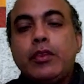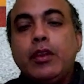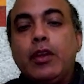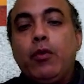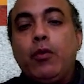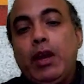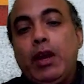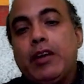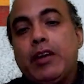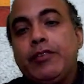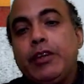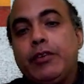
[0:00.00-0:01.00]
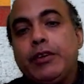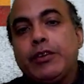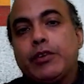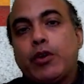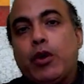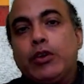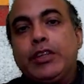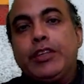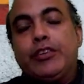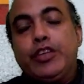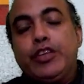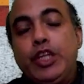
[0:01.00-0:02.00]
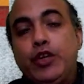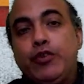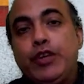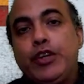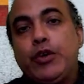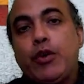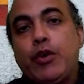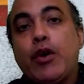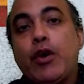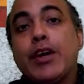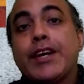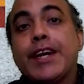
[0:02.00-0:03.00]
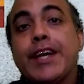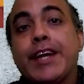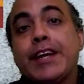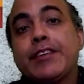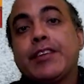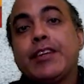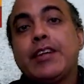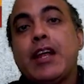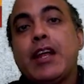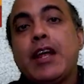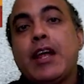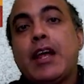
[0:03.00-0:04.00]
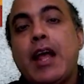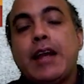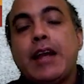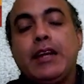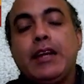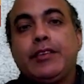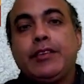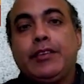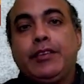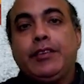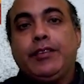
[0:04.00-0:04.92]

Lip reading: Welcome viewers on this new video on regression analysis.